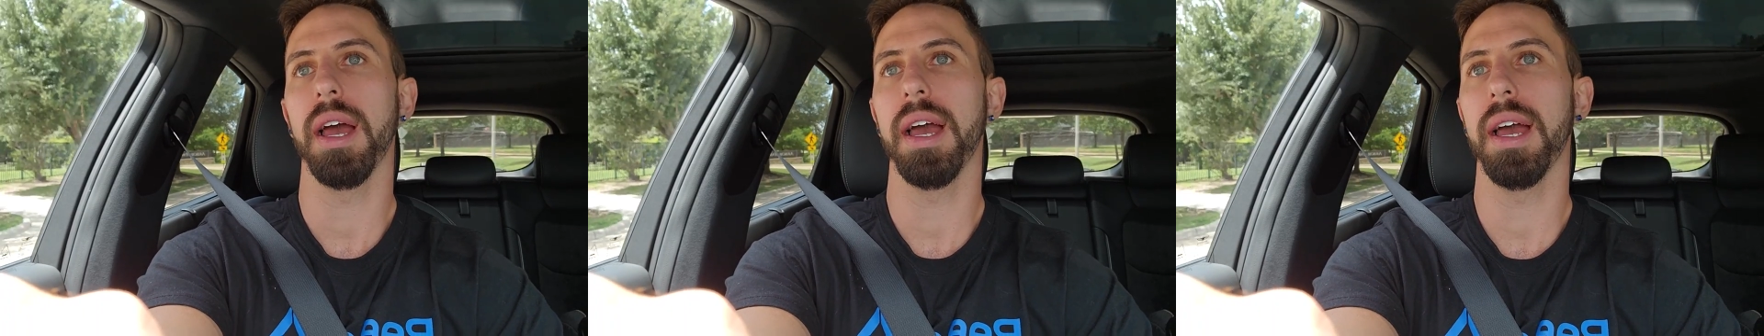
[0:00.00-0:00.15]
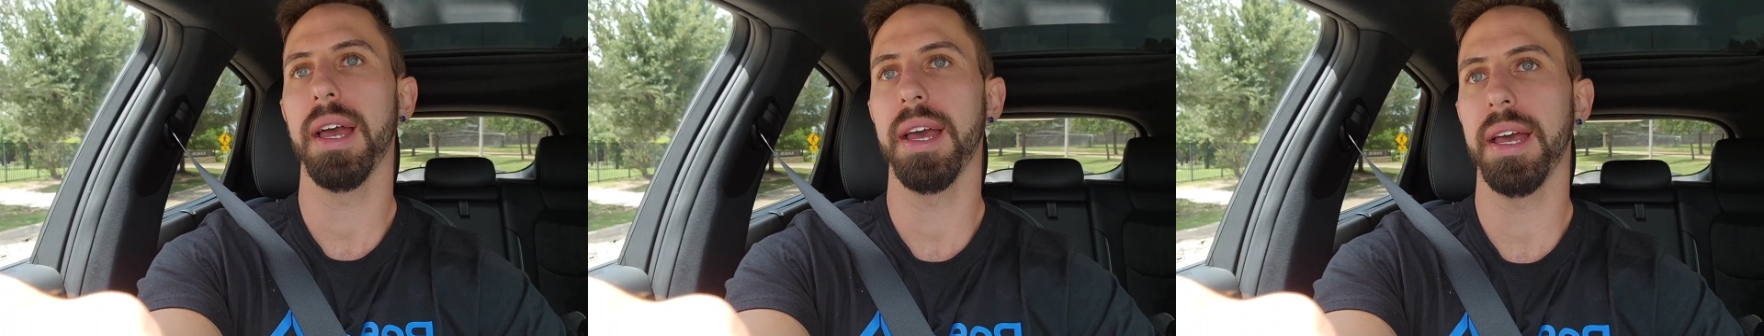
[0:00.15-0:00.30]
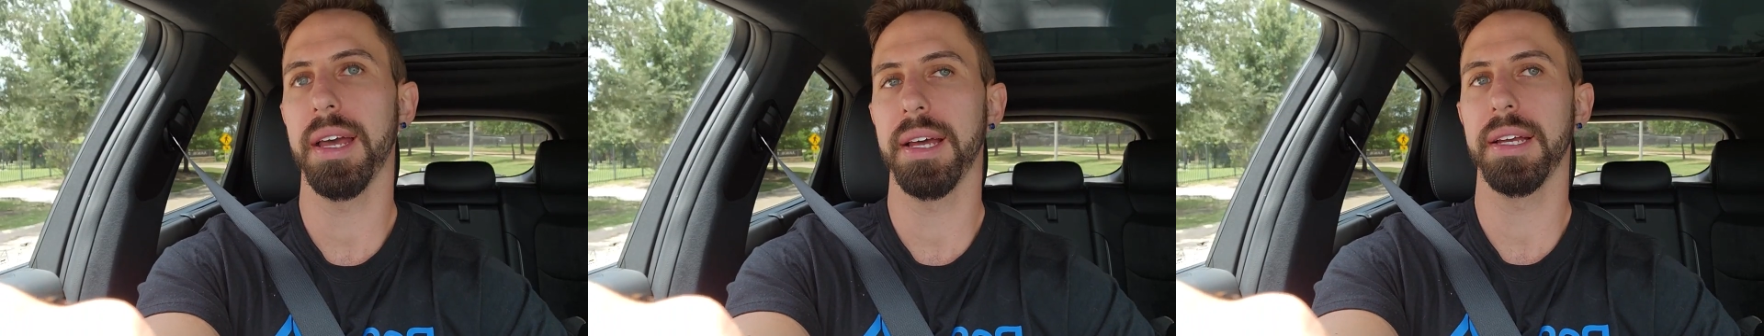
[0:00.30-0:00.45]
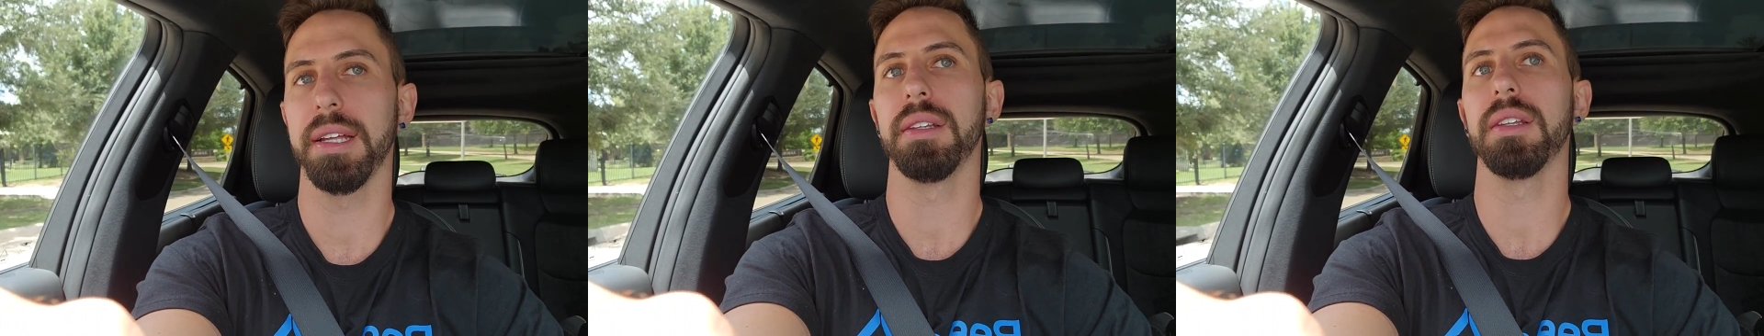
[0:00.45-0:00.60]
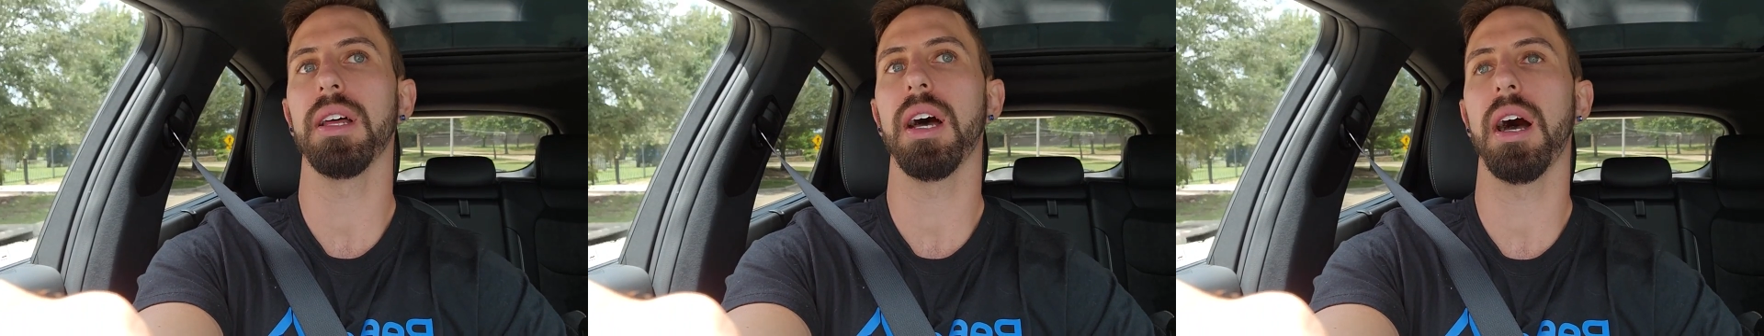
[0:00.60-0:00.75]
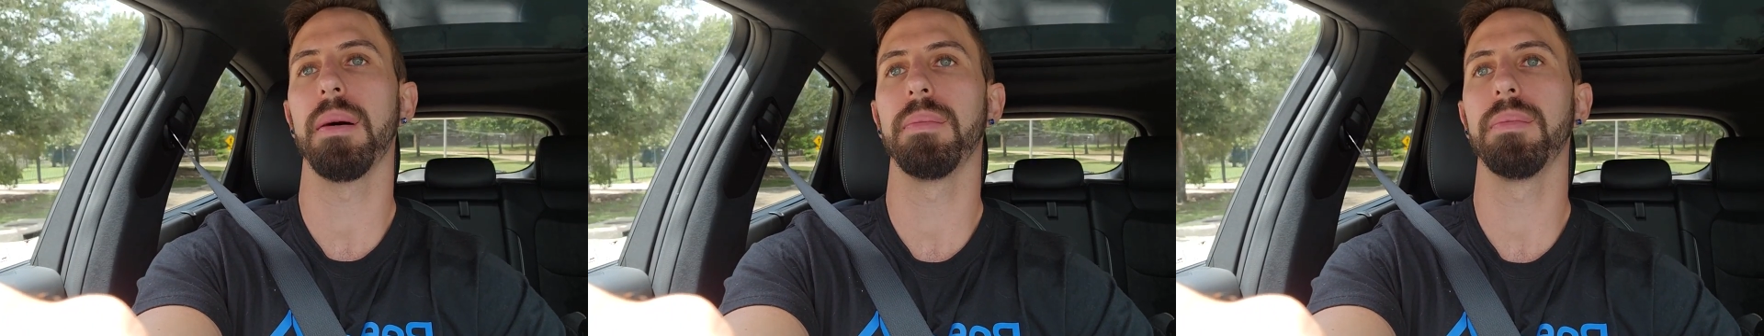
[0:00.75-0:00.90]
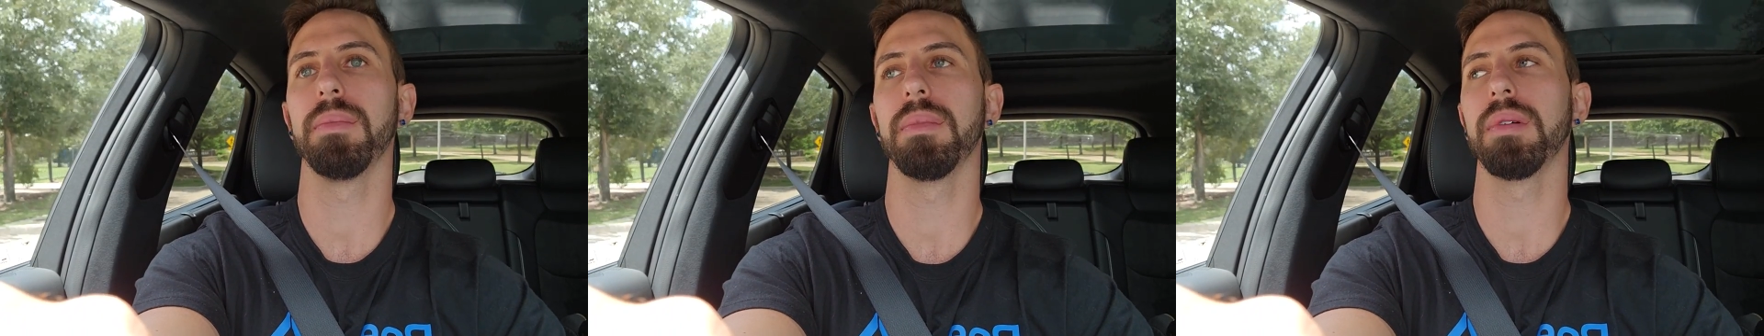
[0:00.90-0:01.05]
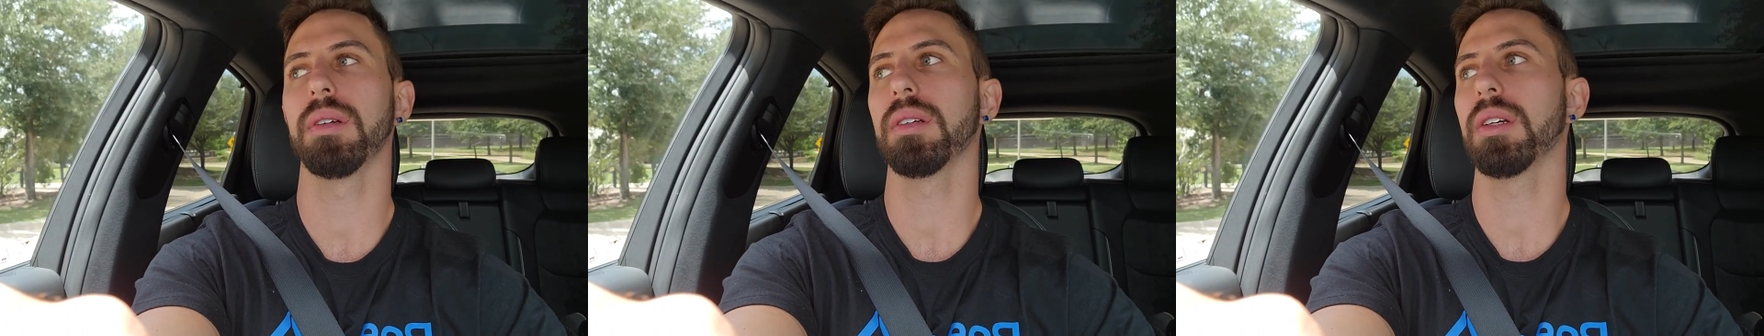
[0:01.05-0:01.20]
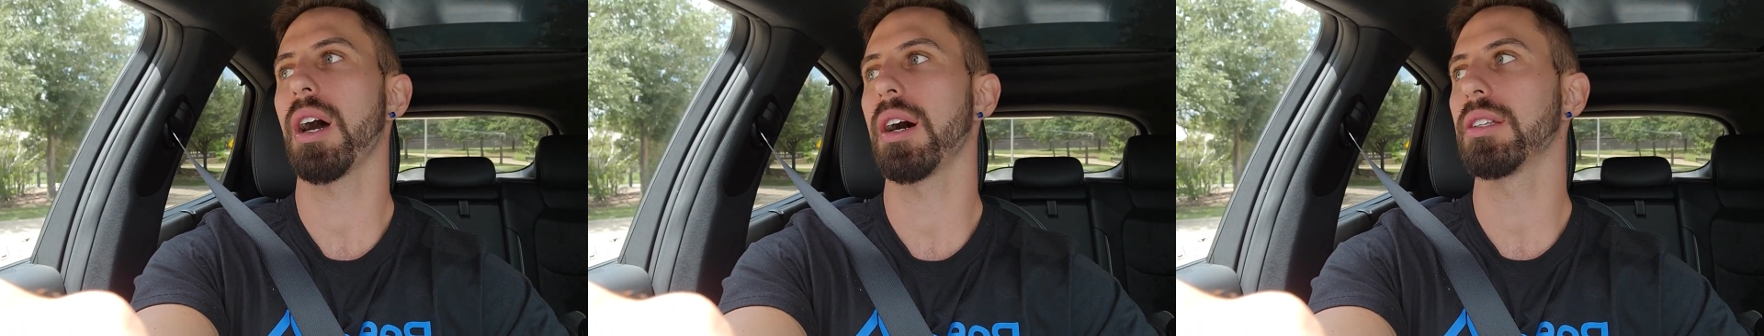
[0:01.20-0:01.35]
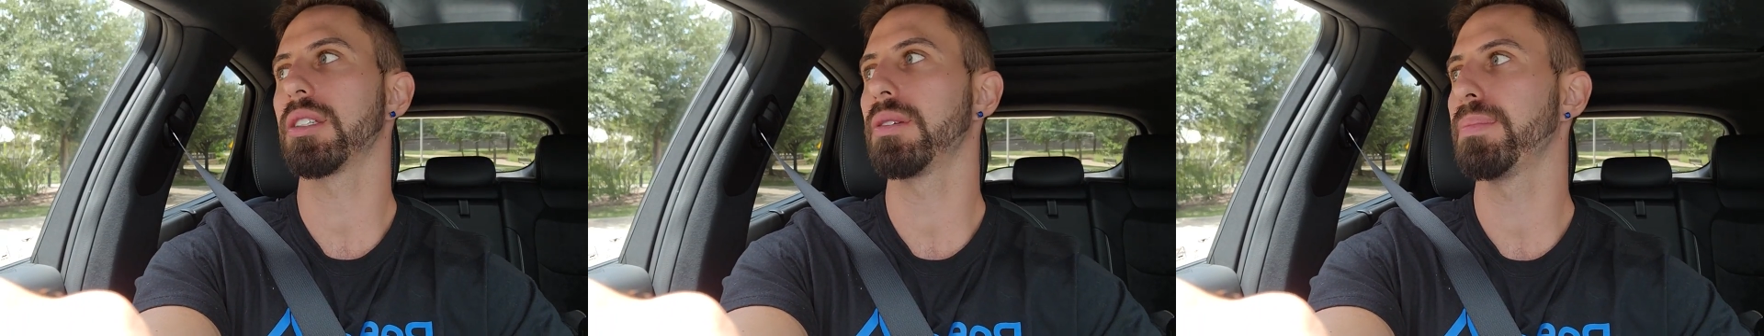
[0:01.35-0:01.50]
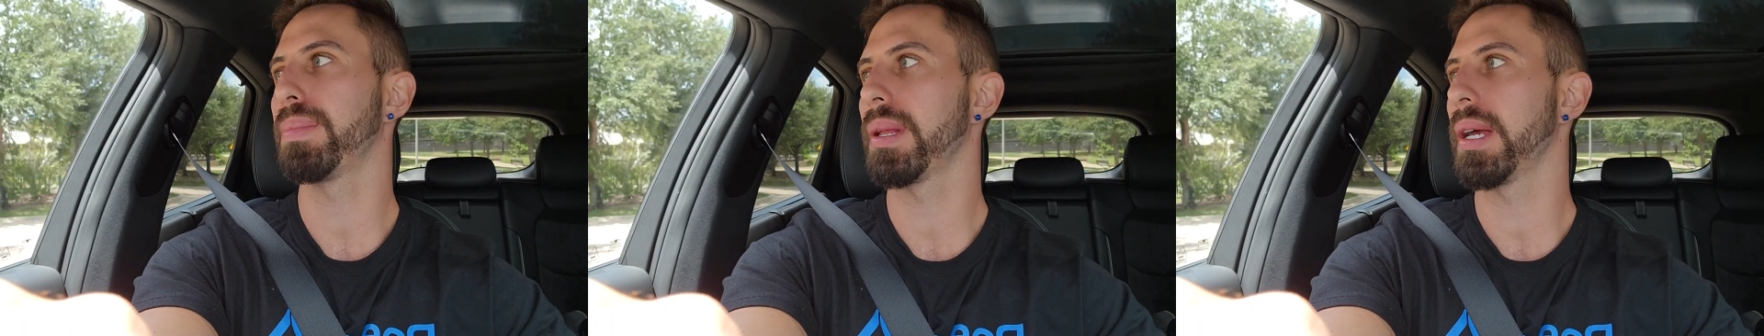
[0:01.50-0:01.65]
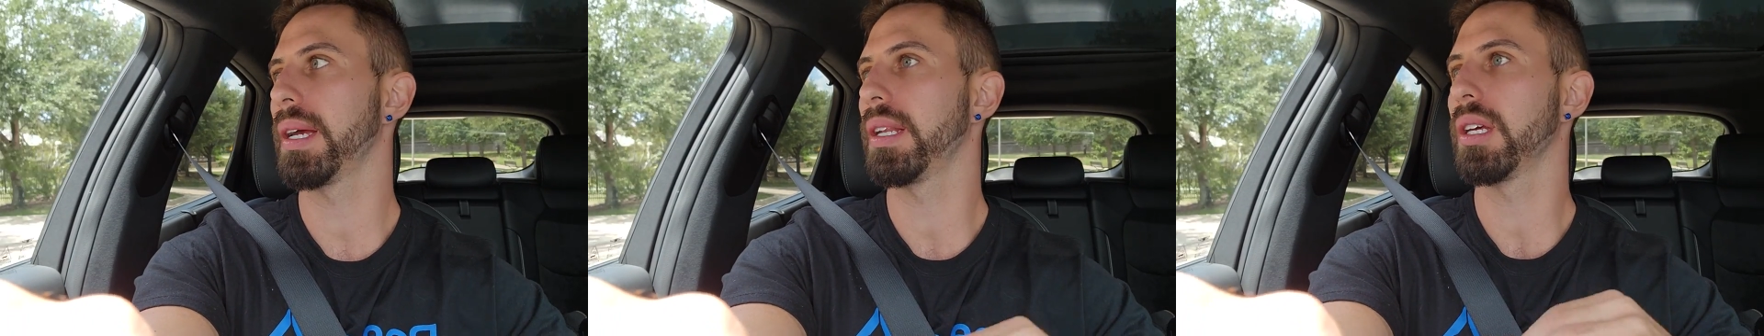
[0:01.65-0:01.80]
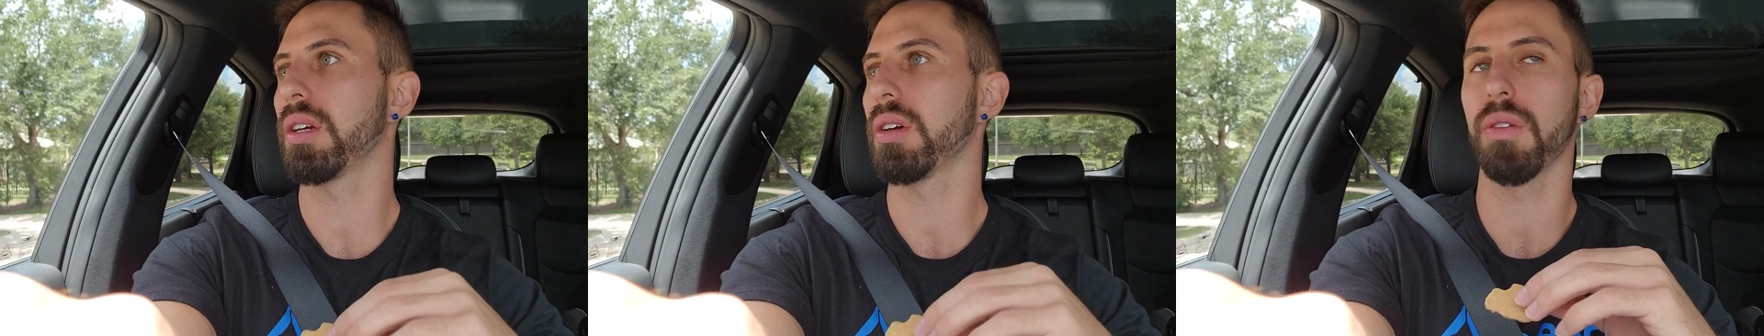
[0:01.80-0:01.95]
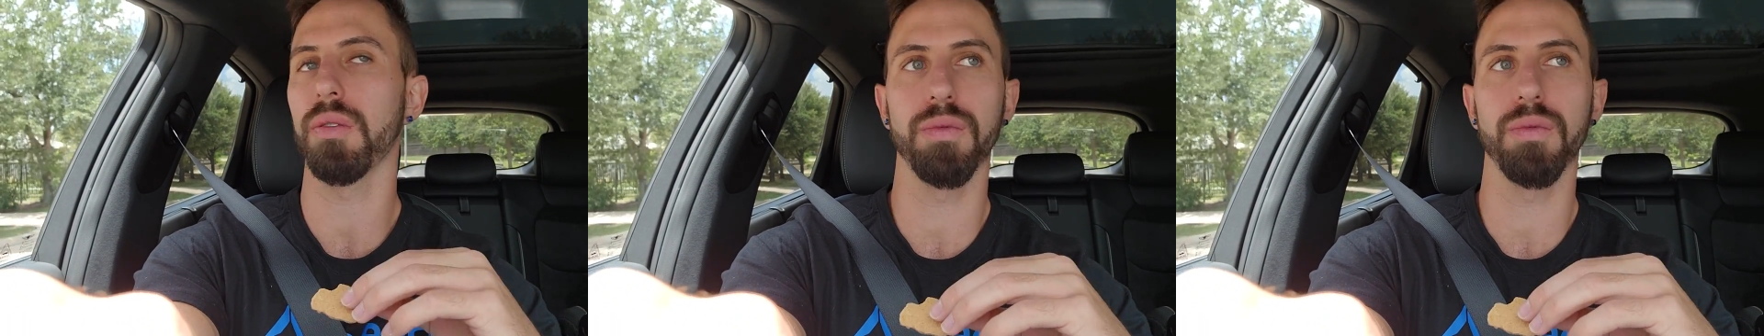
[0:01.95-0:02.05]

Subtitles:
And I'm contemplating